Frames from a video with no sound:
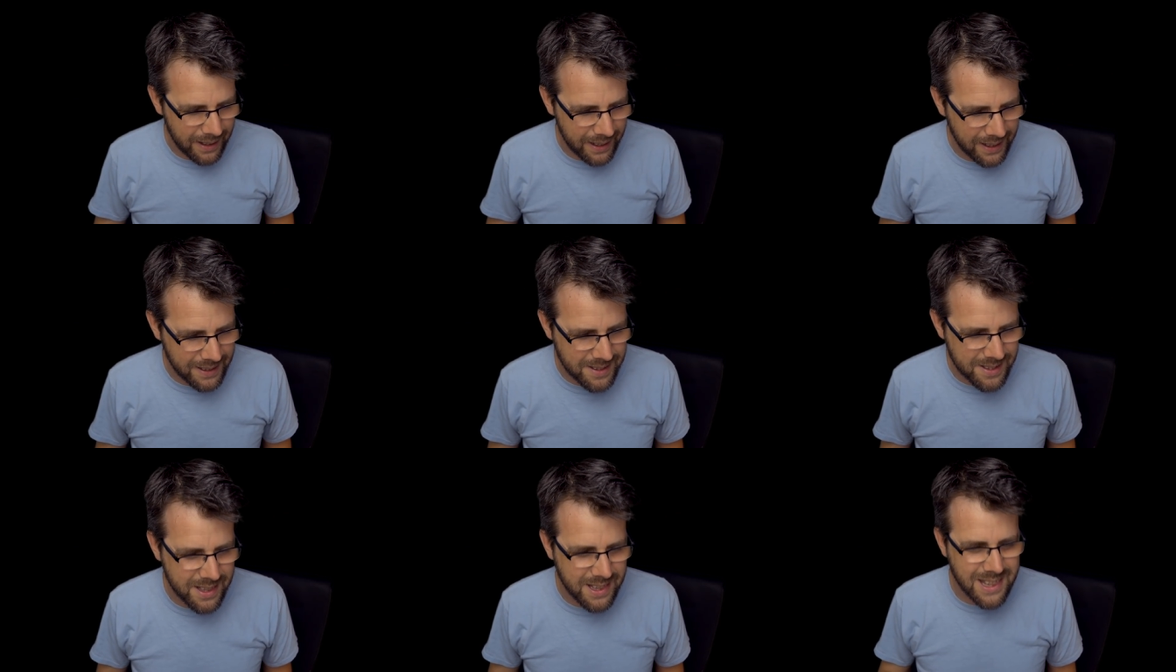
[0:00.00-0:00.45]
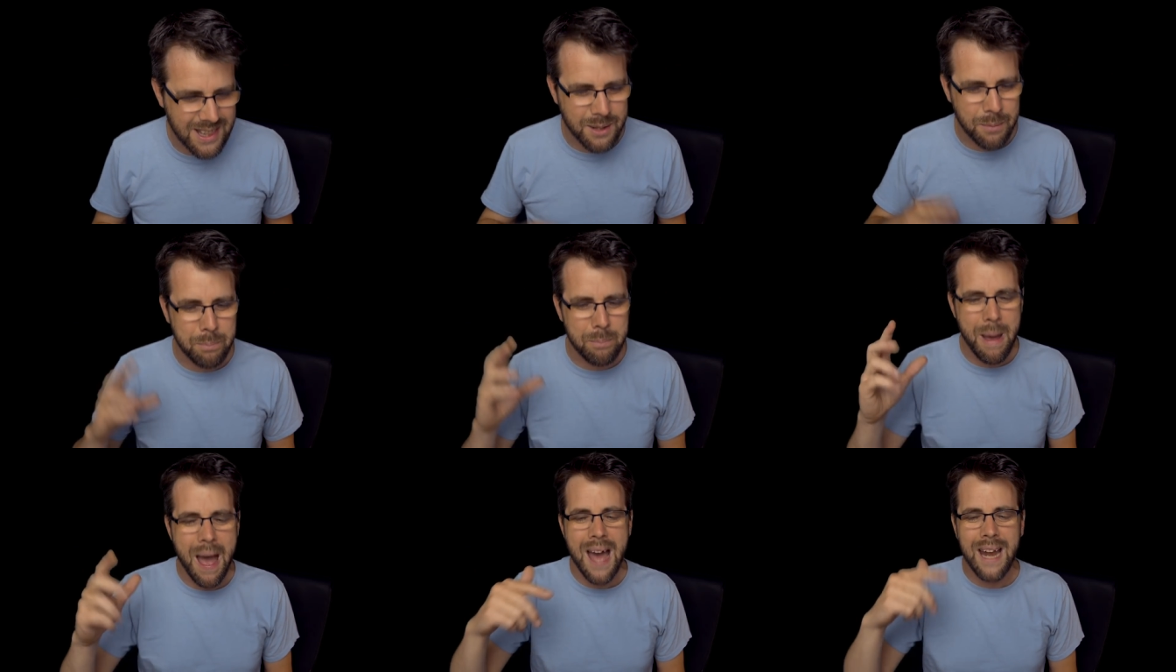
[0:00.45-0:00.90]
I guess
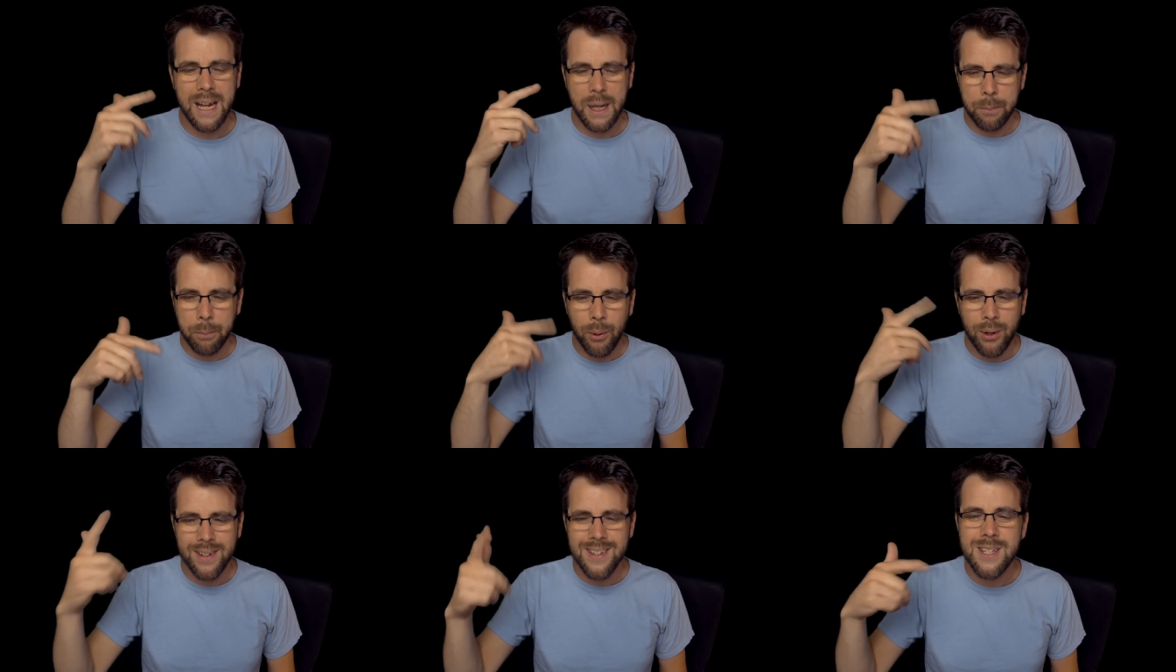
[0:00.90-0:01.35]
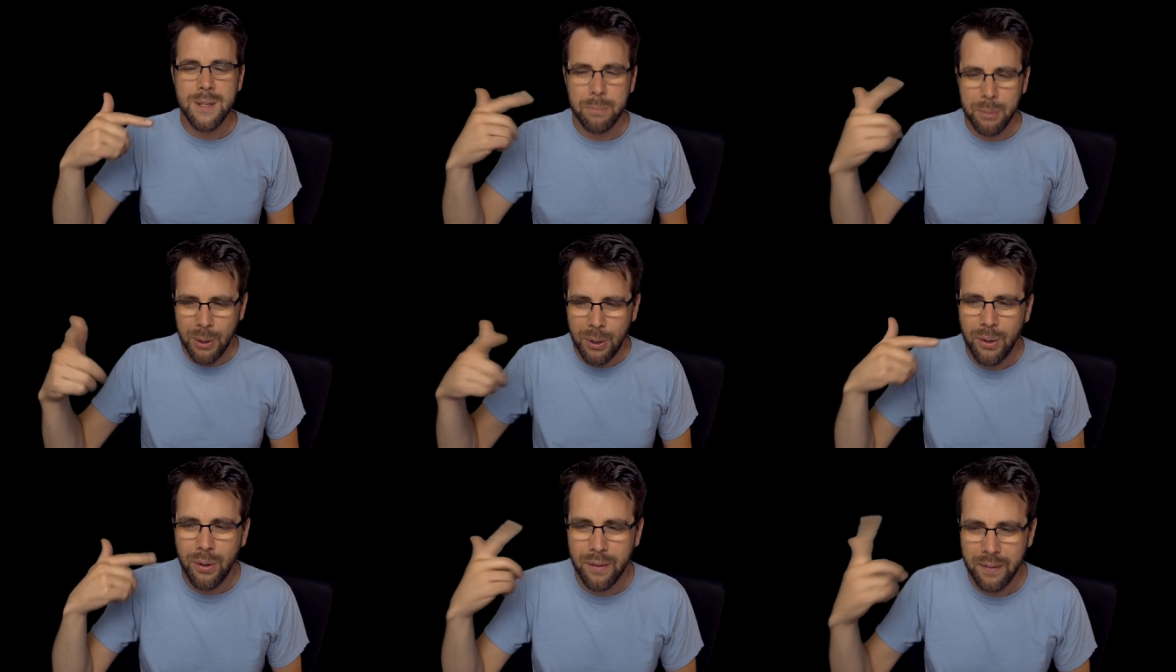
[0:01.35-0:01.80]
thematic
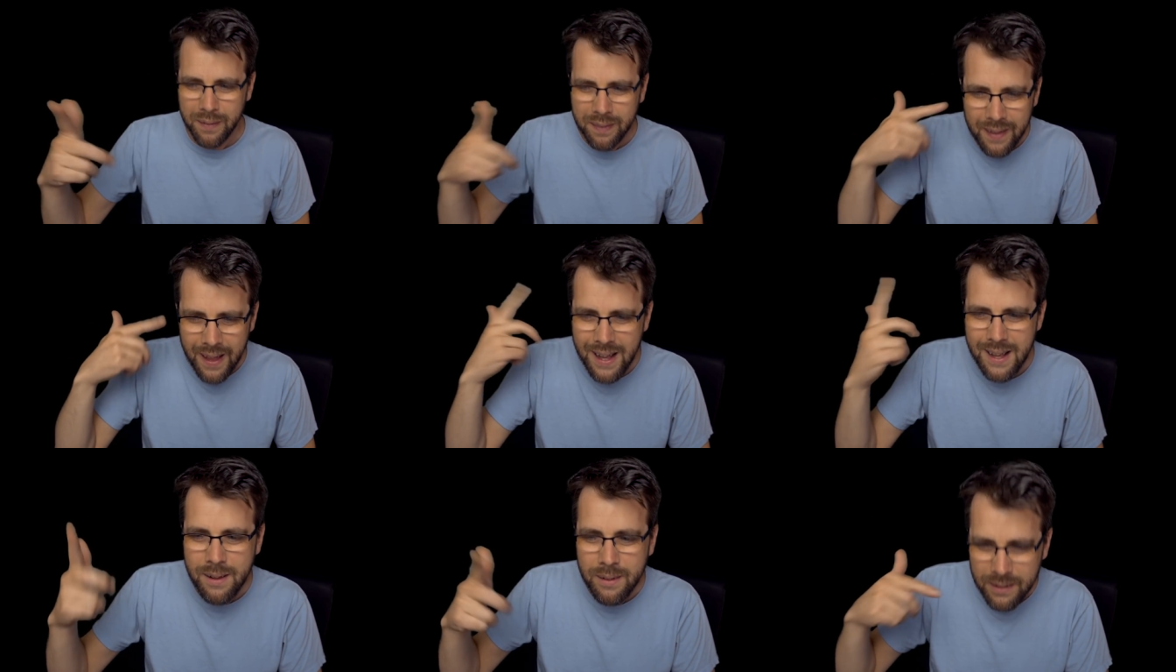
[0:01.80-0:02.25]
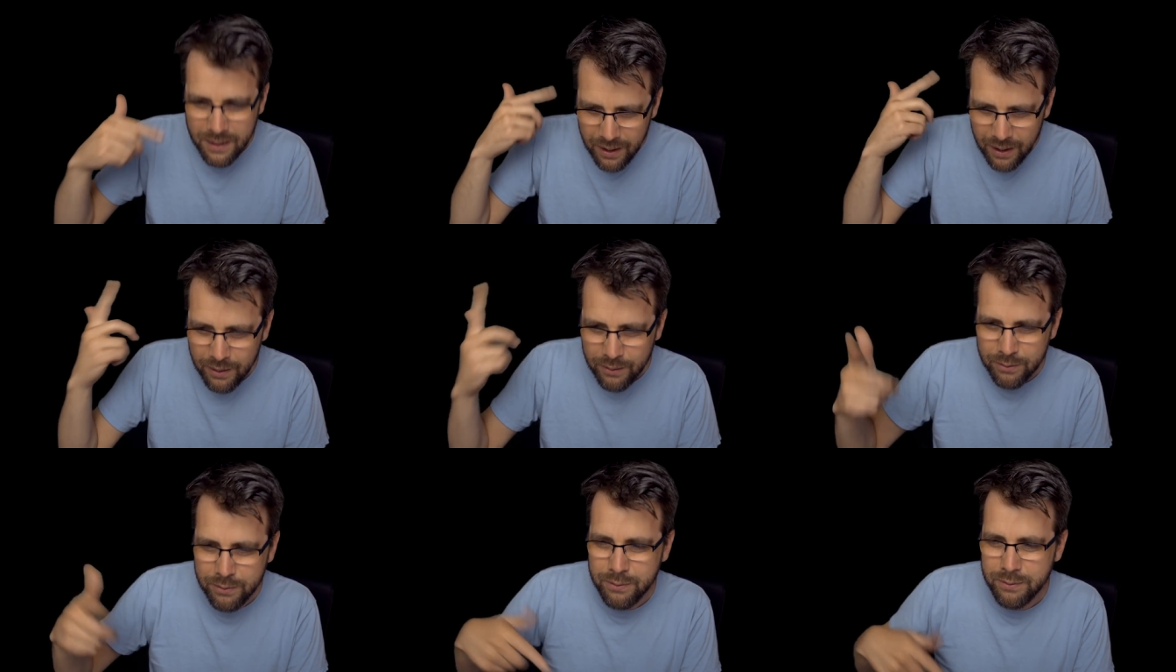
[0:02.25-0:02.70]
principle that
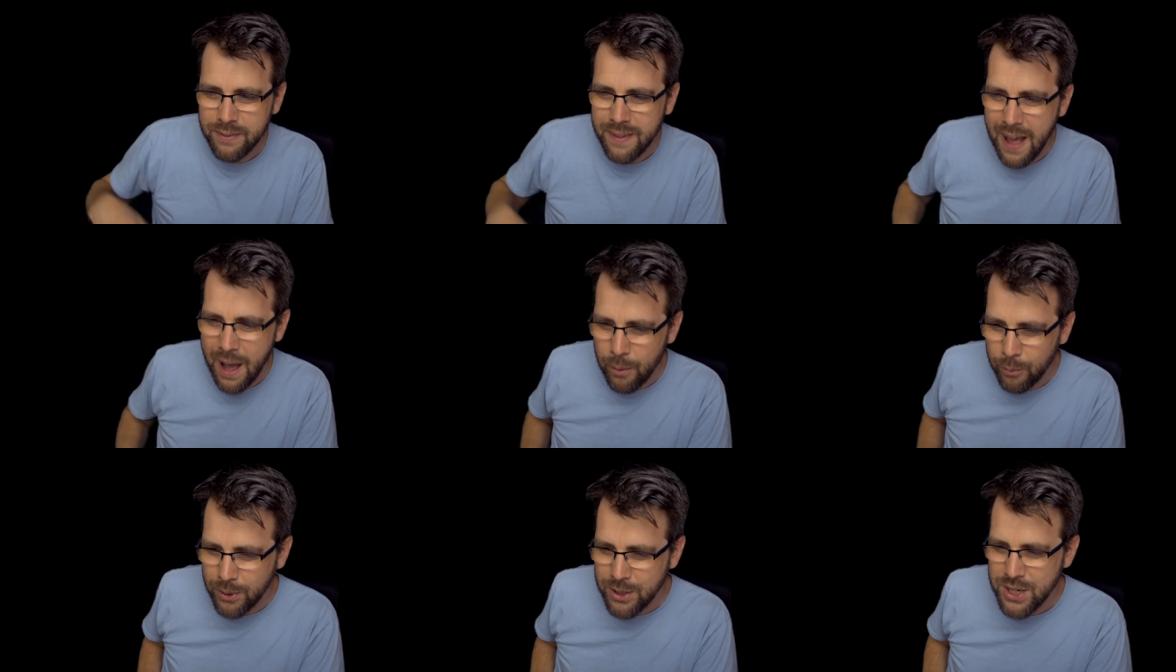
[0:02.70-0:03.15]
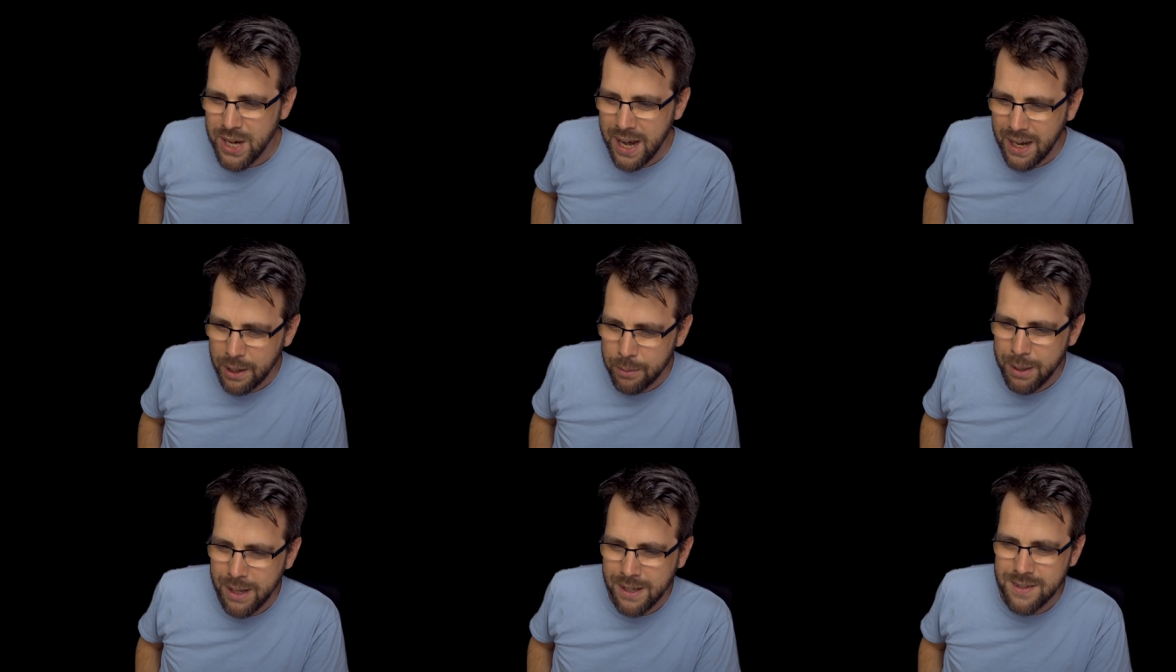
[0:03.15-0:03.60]
of that which
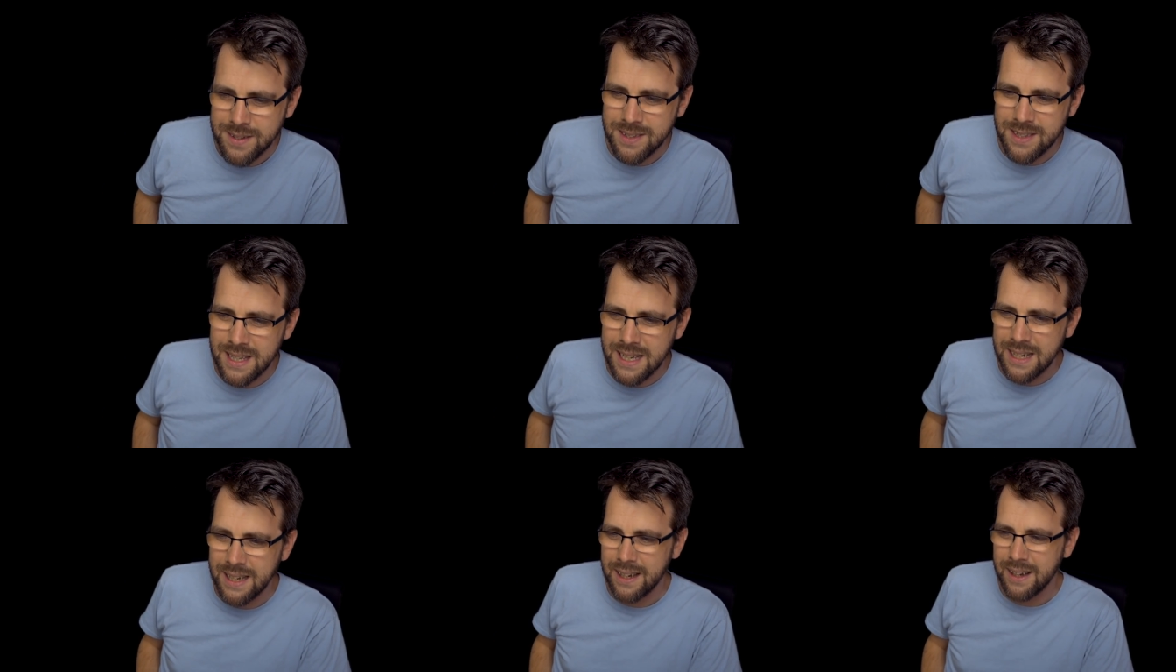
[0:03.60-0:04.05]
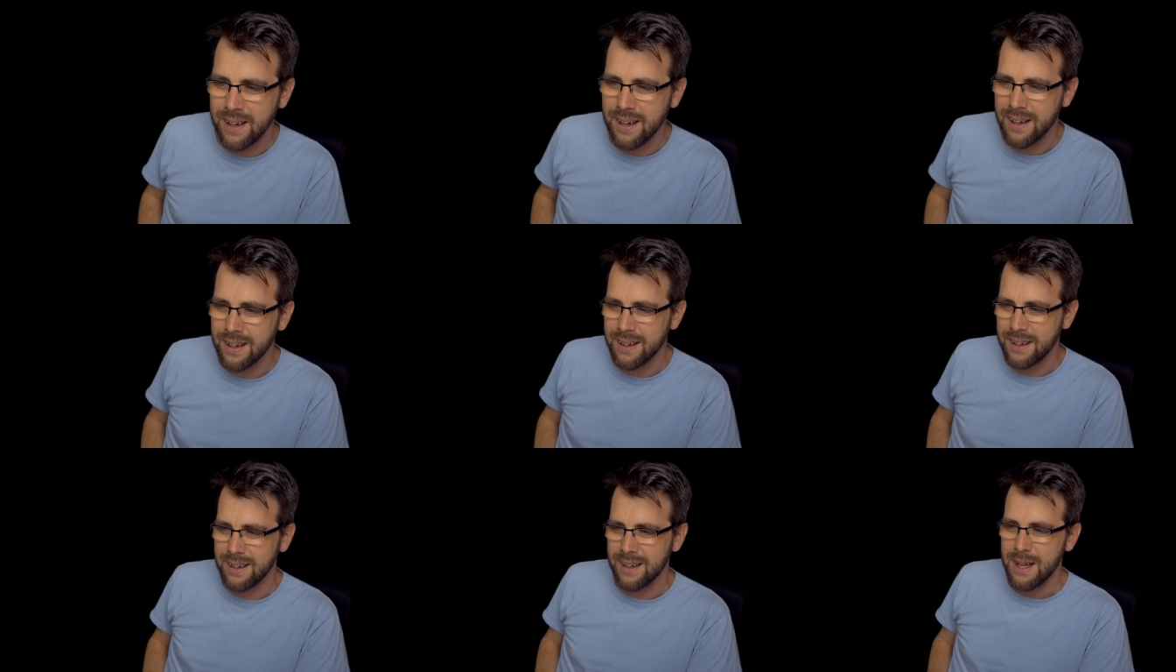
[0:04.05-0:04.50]
animates the
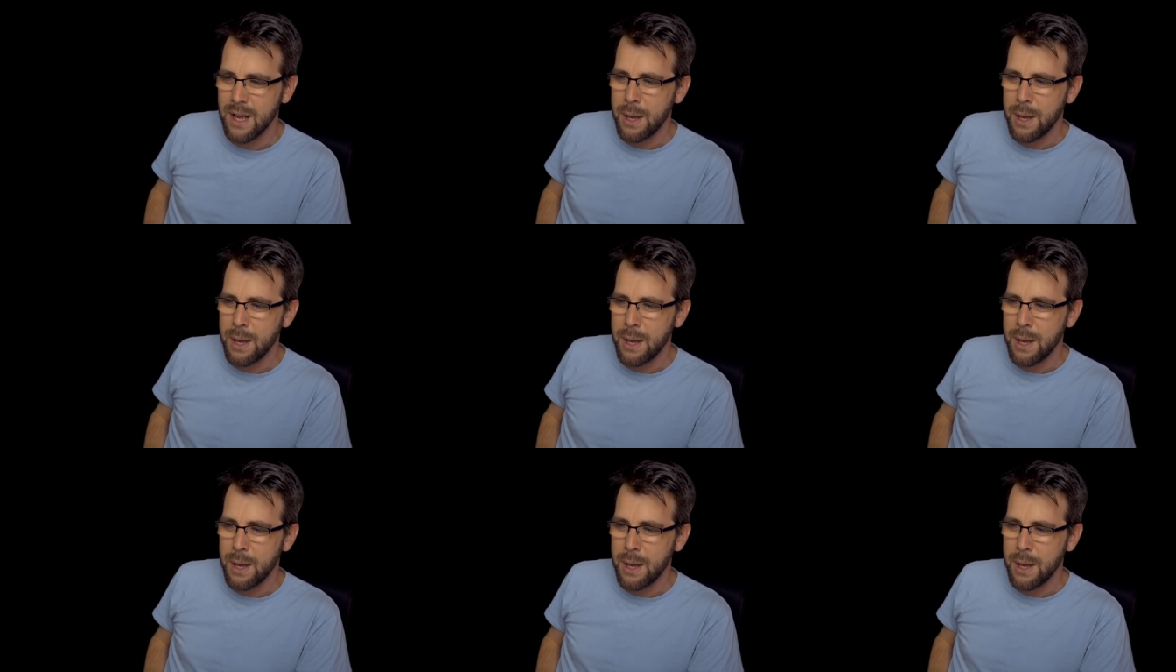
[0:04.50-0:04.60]
uh,